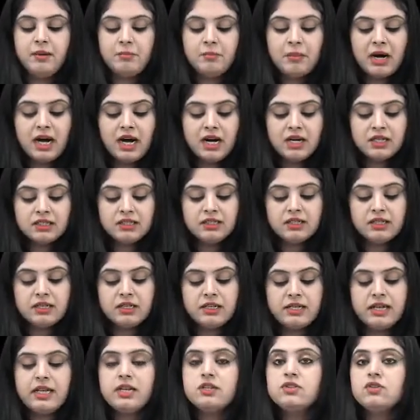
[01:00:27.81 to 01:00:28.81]
Mark the
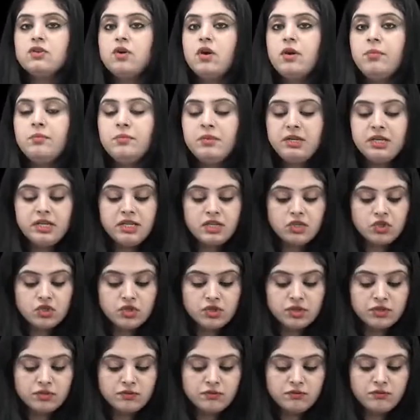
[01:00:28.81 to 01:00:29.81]
correct
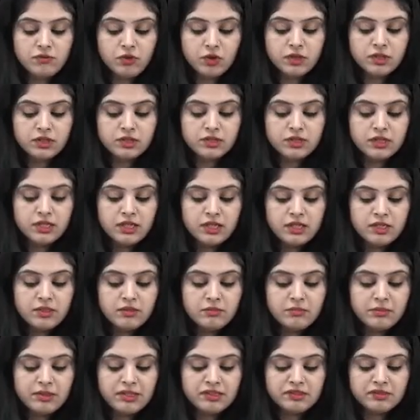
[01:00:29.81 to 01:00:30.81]
combination for a
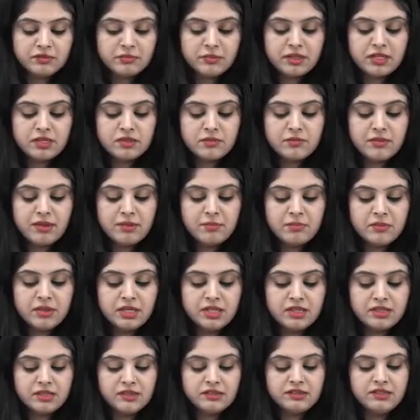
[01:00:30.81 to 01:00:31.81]
thin basement
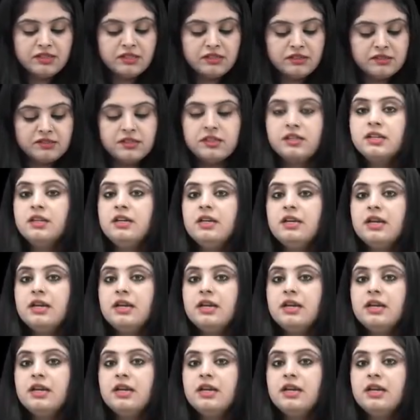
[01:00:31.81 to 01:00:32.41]
membrane disease.